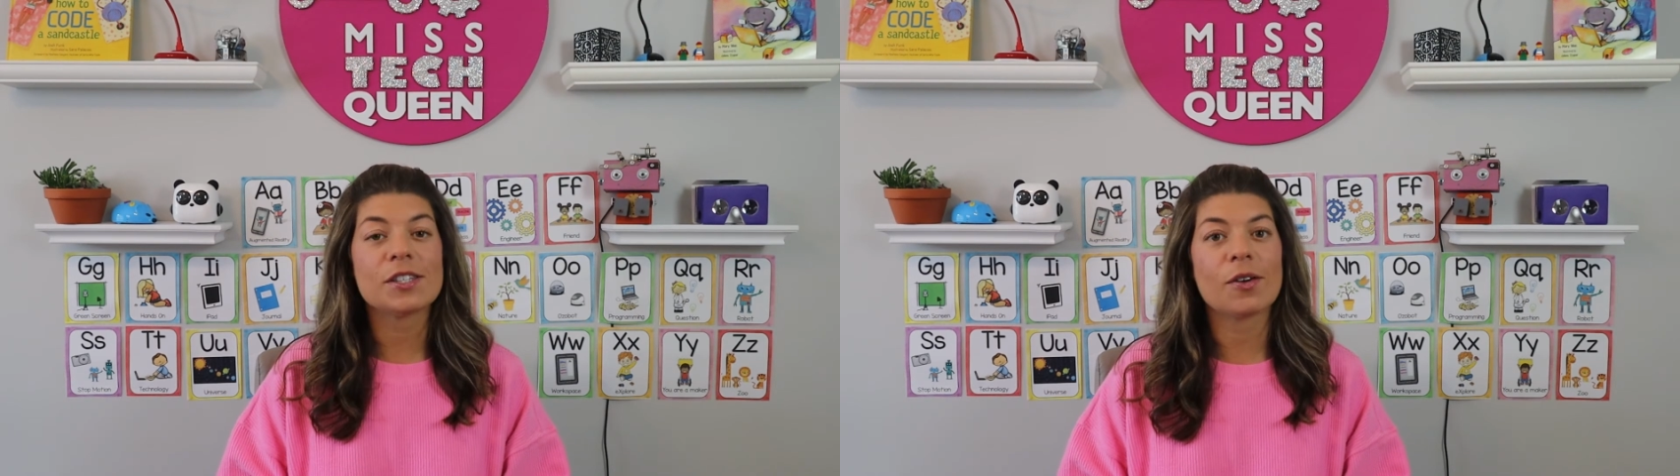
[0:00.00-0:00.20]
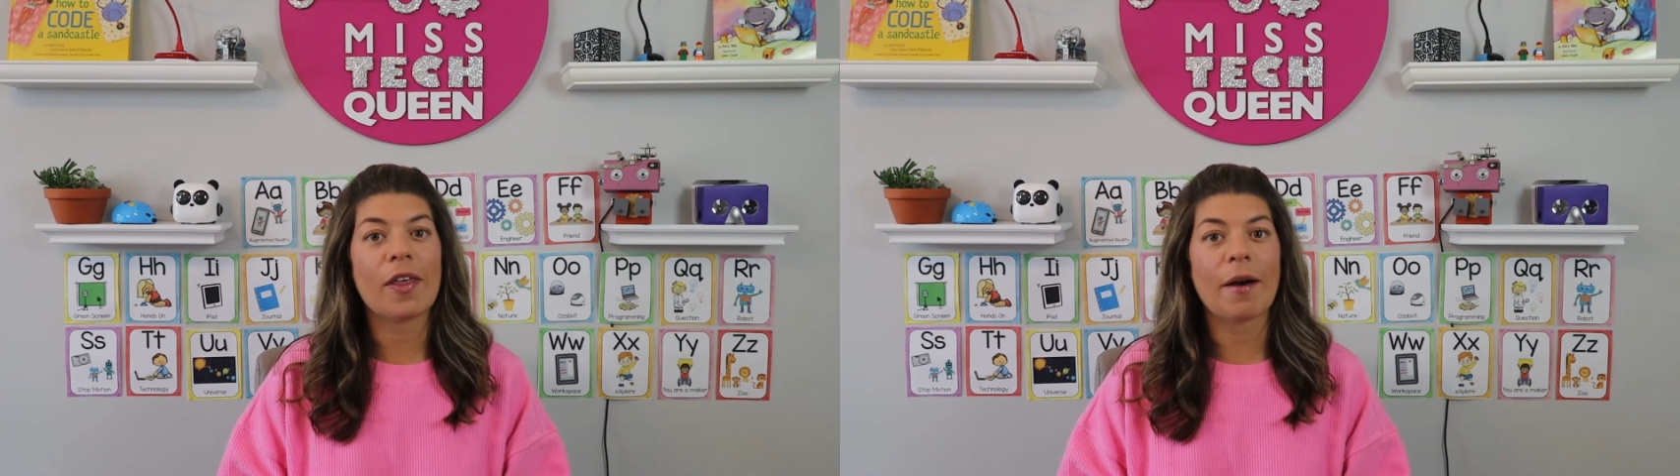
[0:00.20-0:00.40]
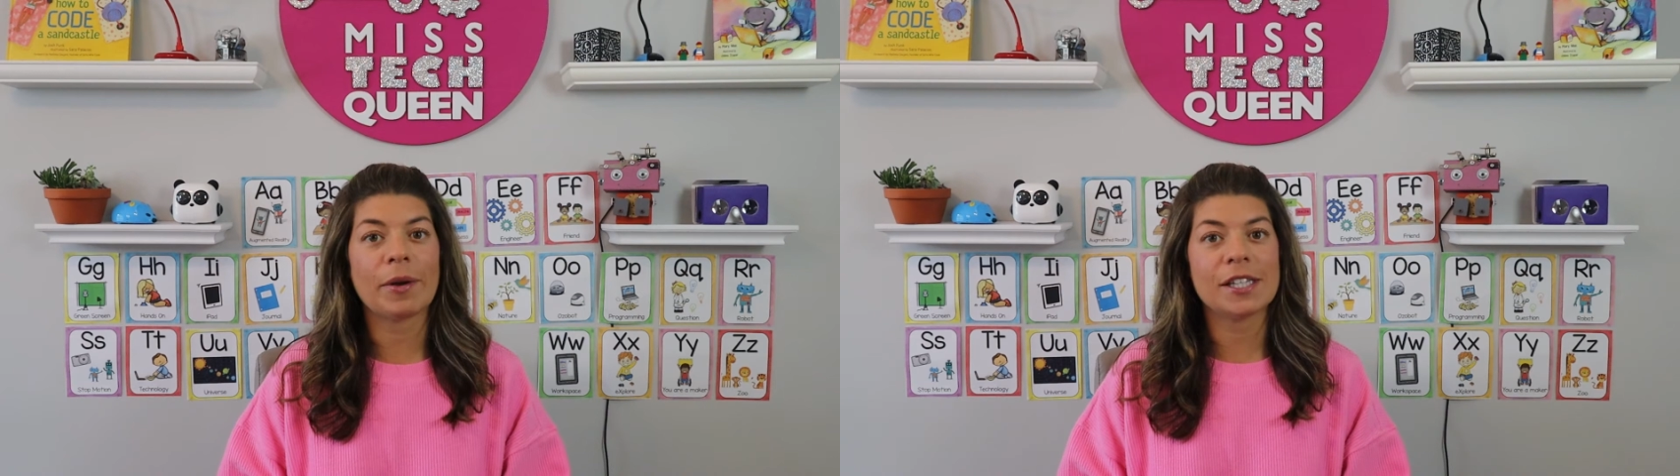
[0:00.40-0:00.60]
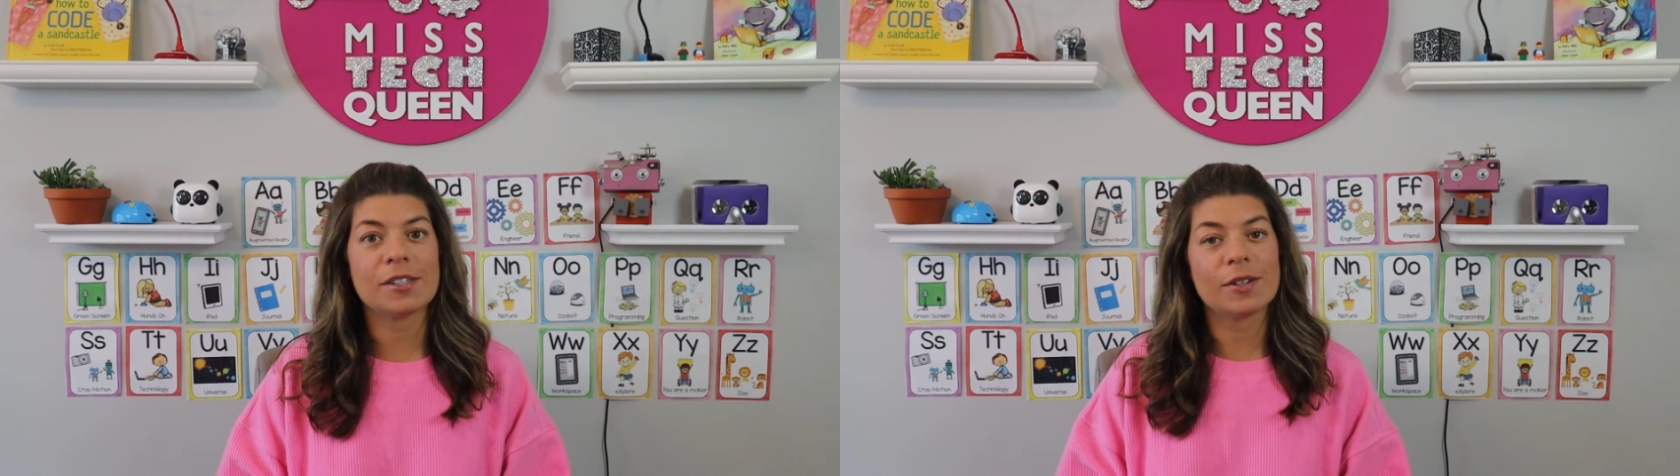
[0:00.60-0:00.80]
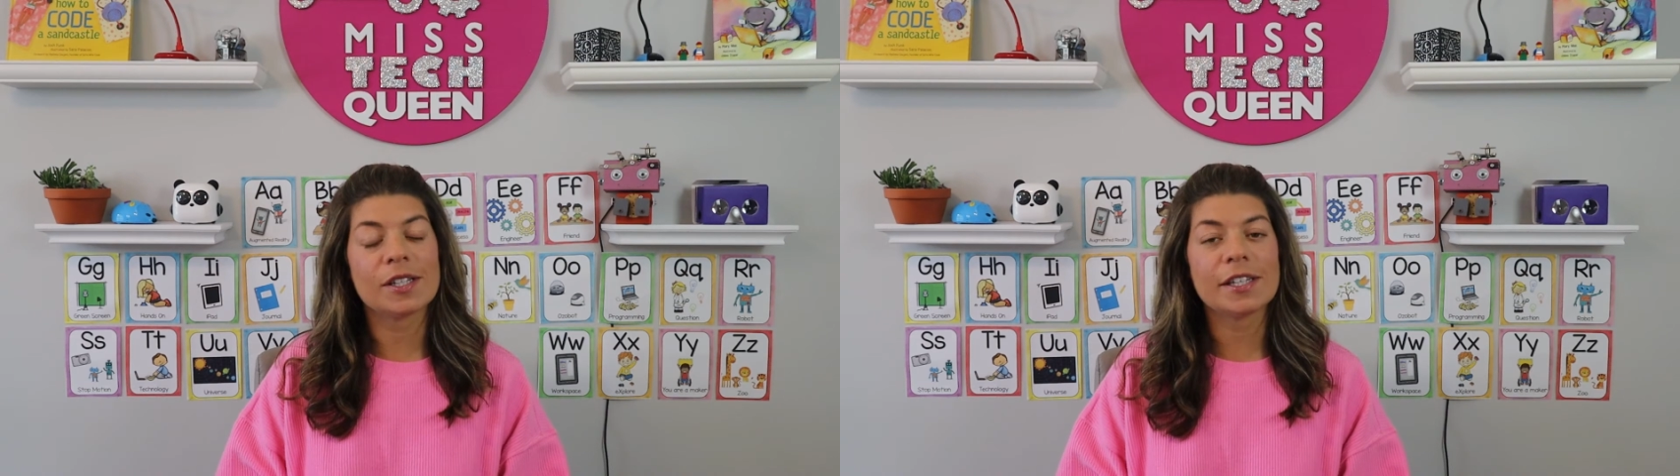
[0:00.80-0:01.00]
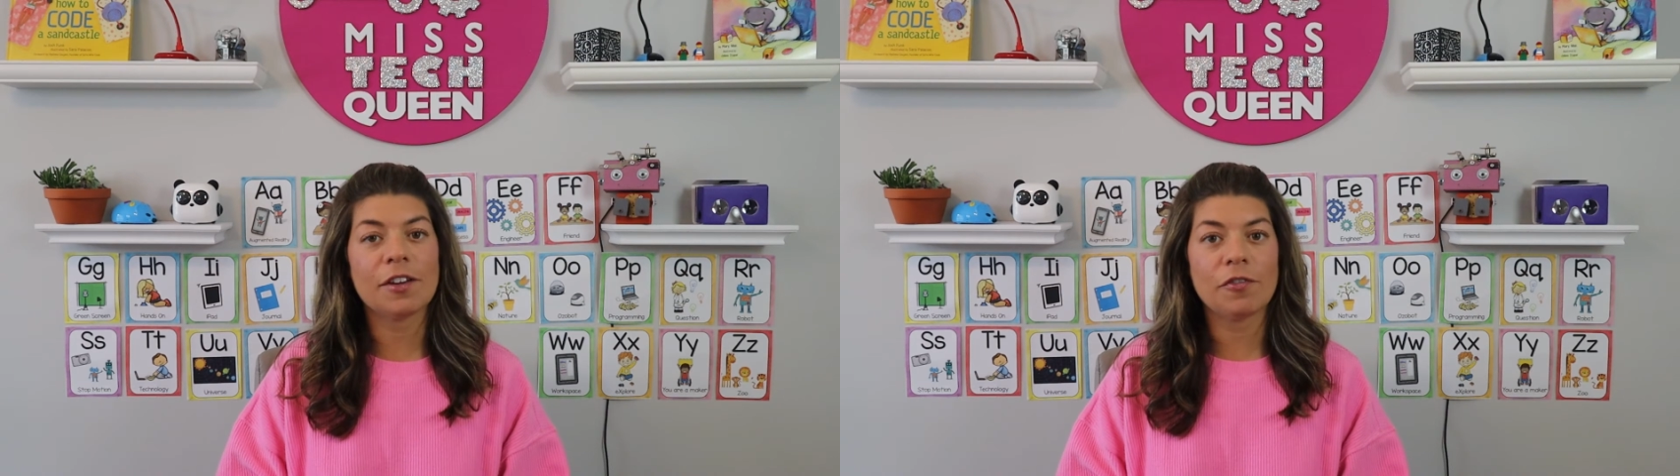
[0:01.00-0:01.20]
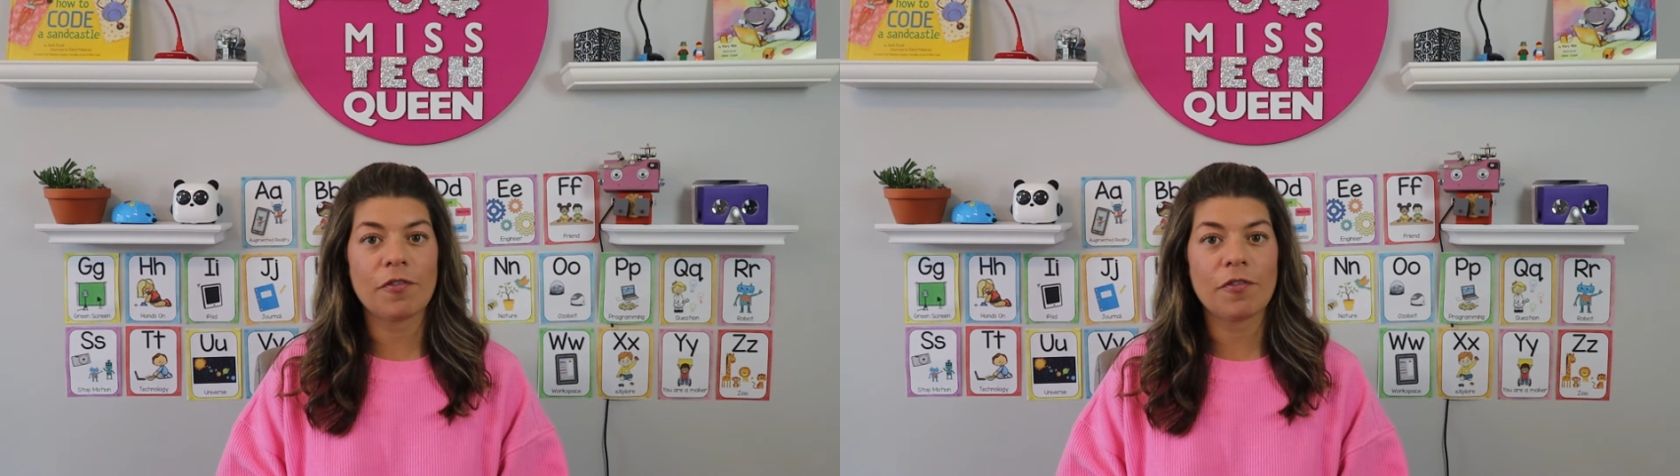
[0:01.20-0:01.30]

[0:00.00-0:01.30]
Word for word: so that my students can